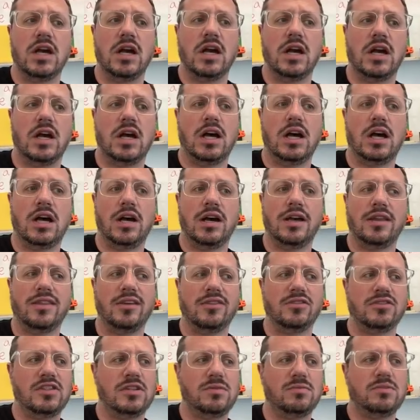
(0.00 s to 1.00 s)

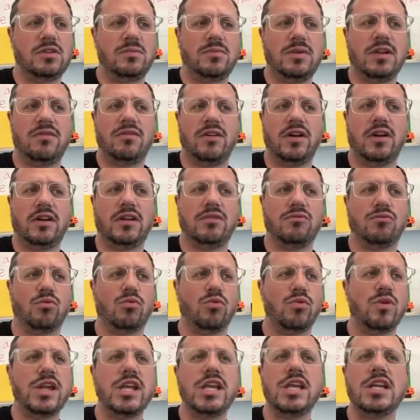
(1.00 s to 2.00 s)
There seems to be a very
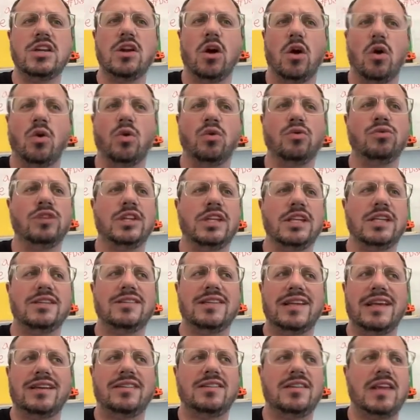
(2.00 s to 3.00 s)
read-only
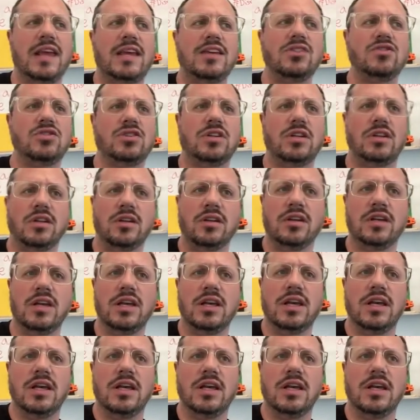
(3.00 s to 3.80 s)
dictation